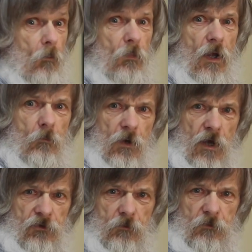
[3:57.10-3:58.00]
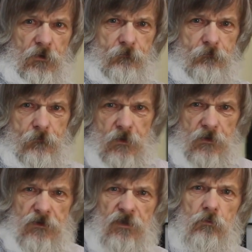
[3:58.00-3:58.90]
Plum blossoms.
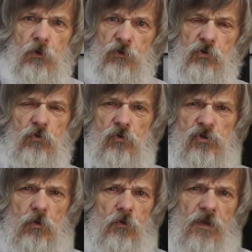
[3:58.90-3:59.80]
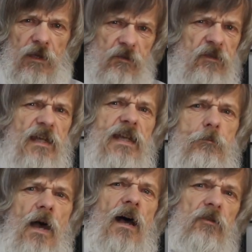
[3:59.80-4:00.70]
This one, too, shows that
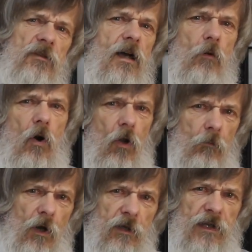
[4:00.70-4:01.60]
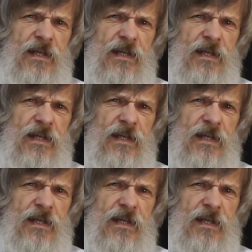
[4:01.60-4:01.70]
same Hasegawa hallmark.